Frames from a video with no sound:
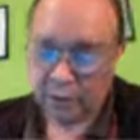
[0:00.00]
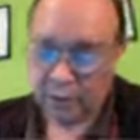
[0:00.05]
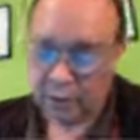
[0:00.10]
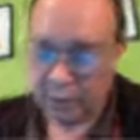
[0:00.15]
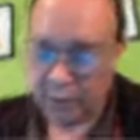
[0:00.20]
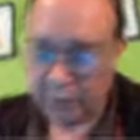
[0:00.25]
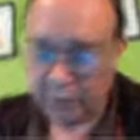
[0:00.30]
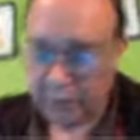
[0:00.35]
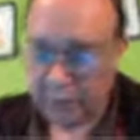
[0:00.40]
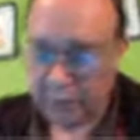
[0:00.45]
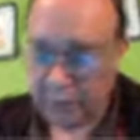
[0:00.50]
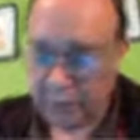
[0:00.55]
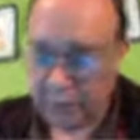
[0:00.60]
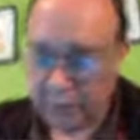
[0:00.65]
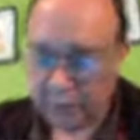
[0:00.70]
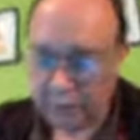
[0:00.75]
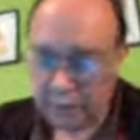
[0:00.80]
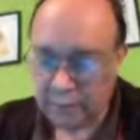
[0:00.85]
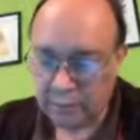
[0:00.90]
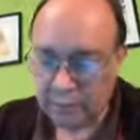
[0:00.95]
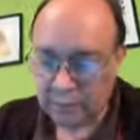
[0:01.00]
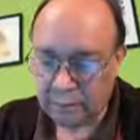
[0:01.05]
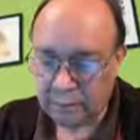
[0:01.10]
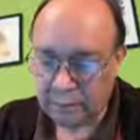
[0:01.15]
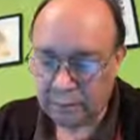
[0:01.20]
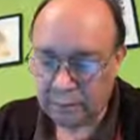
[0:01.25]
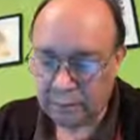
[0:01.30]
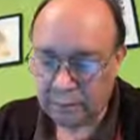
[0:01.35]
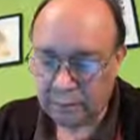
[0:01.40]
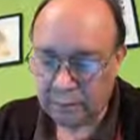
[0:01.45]
is 4
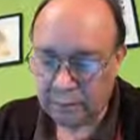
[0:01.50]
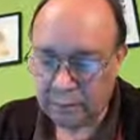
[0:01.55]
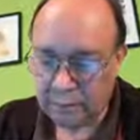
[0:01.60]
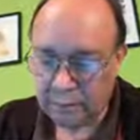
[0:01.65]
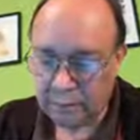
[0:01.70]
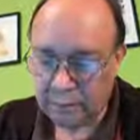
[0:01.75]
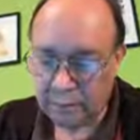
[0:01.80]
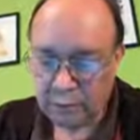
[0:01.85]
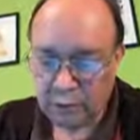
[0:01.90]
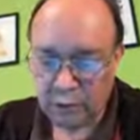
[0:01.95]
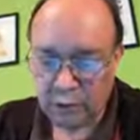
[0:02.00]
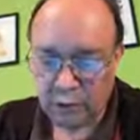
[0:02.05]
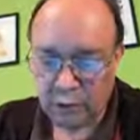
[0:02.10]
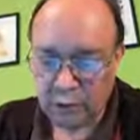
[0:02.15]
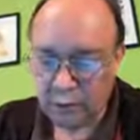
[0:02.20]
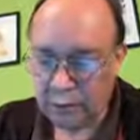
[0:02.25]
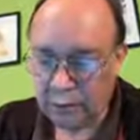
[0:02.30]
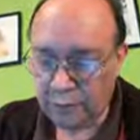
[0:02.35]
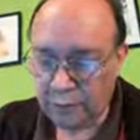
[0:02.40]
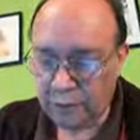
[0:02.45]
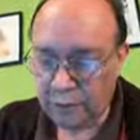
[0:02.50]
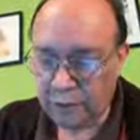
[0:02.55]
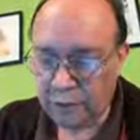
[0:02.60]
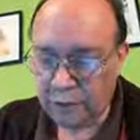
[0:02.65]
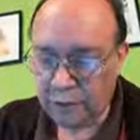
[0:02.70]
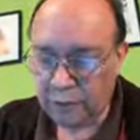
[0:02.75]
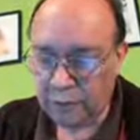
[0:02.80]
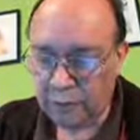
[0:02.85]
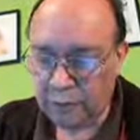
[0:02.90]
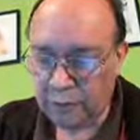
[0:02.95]
meters. No more
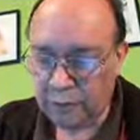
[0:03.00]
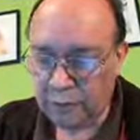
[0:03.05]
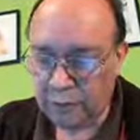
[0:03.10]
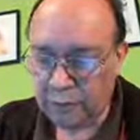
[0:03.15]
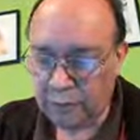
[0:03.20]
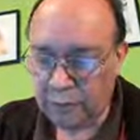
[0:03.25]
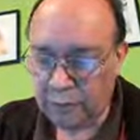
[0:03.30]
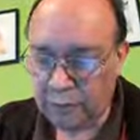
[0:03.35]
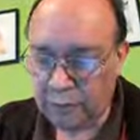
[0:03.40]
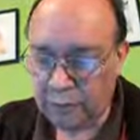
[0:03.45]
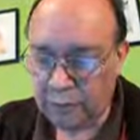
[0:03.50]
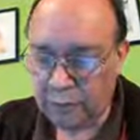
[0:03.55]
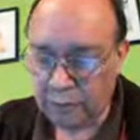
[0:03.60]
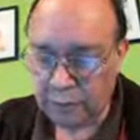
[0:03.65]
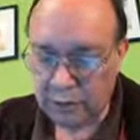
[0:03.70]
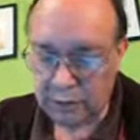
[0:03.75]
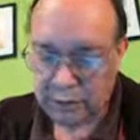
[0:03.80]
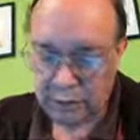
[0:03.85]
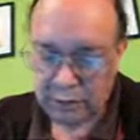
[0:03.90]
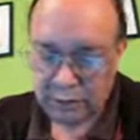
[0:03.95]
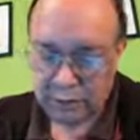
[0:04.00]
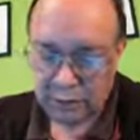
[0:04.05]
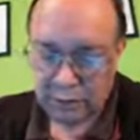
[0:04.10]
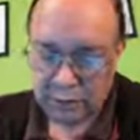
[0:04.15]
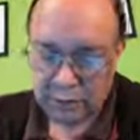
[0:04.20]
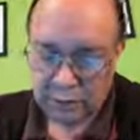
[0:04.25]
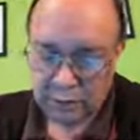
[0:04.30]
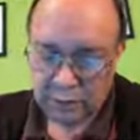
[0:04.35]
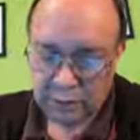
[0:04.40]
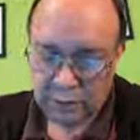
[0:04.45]
forces, equal to 0.
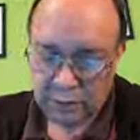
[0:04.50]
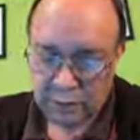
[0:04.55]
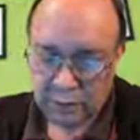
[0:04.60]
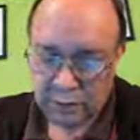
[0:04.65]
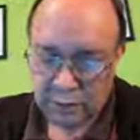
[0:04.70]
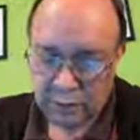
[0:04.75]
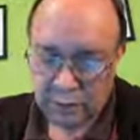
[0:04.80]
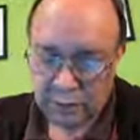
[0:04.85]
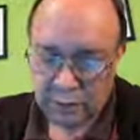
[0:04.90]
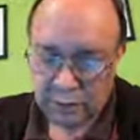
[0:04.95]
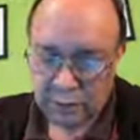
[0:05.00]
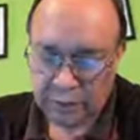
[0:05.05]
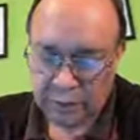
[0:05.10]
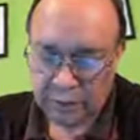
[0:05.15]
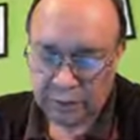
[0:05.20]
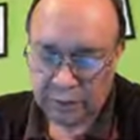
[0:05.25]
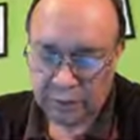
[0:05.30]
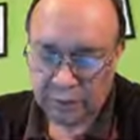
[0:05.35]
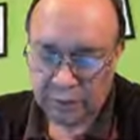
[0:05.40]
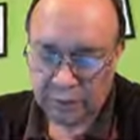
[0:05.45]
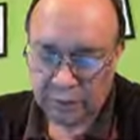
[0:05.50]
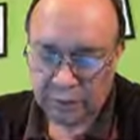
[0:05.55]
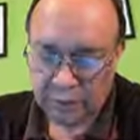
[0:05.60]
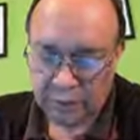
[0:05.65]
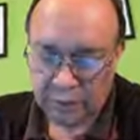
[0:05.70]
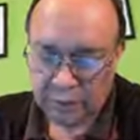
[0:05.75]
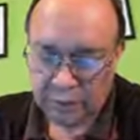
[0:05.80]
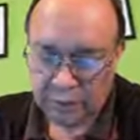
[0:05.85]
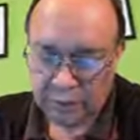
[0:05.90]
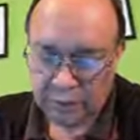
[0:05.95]
So
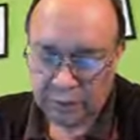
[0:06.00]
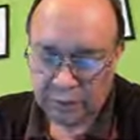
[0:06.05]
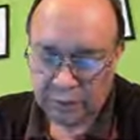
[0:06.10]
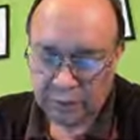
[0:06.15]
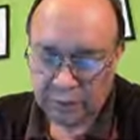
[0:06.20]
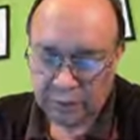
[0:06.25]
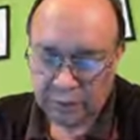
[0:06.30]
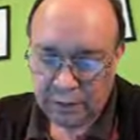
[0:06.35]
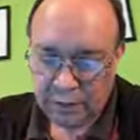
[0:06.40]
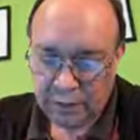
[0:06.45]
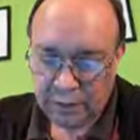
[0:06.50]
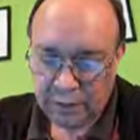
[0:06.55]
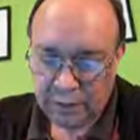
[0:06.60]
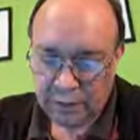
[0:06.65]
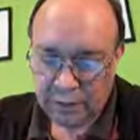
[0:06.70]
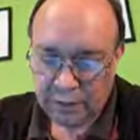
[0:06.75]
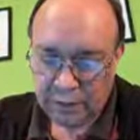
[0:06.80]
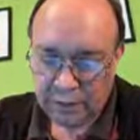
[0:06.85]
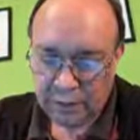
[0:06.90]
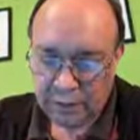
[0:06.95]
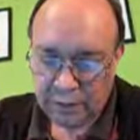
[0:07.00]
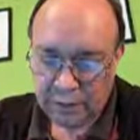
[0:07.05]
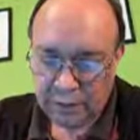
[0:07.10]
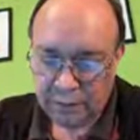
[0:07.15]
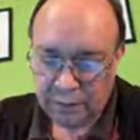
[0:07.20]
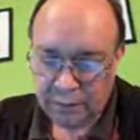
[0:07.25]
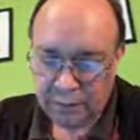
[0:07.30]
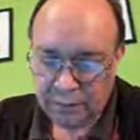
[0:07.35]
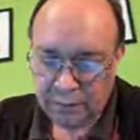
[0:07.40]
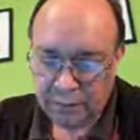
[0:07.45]

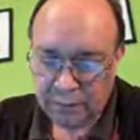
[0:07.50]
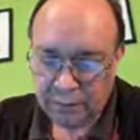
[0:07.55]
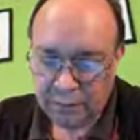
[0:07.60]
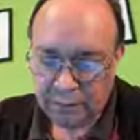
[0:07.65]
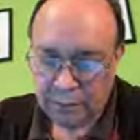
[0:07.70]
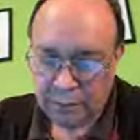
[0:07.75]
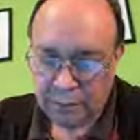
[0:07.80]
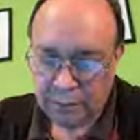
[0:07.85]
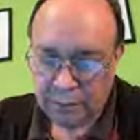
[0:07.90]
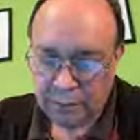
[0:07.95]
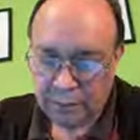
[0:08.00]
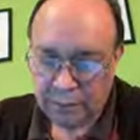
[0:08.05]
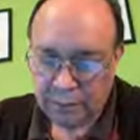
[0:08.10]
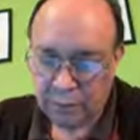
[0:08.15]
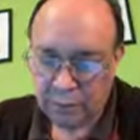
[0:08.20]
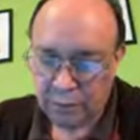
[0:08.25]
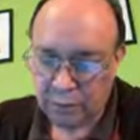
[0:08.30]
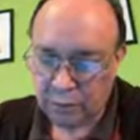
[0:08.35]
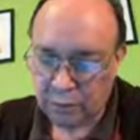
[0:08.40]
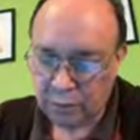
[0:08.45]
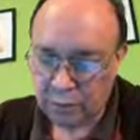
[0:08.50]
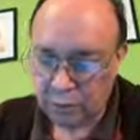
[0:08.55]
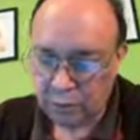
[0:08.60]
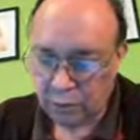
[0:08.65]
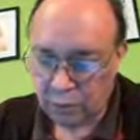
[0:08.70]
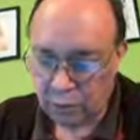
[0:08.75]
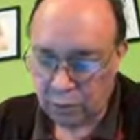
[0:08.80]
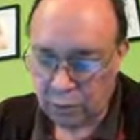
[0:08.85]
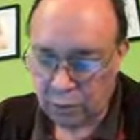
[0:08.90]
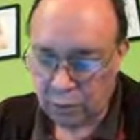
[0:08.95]
FEJ
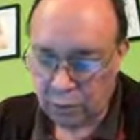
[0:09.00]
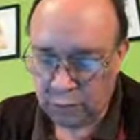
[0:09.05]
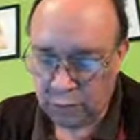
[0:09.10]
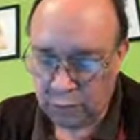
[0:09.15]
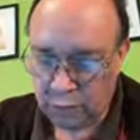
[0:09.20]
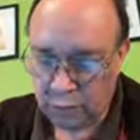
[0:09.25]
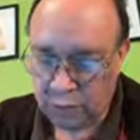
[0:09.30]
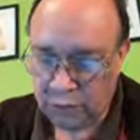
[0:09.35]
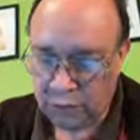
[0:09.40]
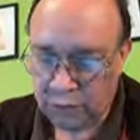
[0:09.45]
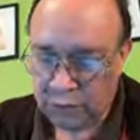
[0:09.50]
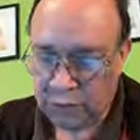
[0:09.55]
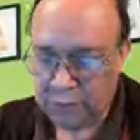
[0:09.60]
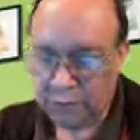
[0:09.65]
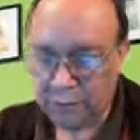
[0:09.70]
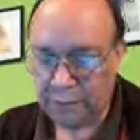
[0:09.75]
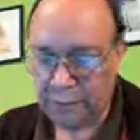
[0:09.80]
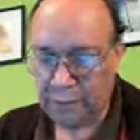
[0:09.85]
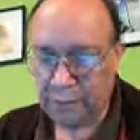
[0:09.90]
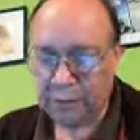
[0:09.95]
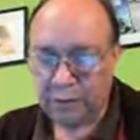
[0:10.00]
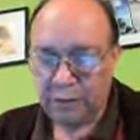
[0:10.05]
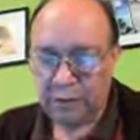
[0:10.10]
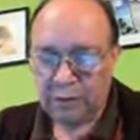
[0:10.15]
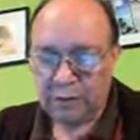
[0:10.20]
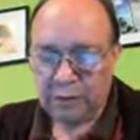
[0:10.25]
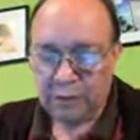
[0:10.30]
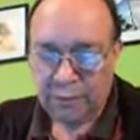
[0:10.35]
equals to, goes positive,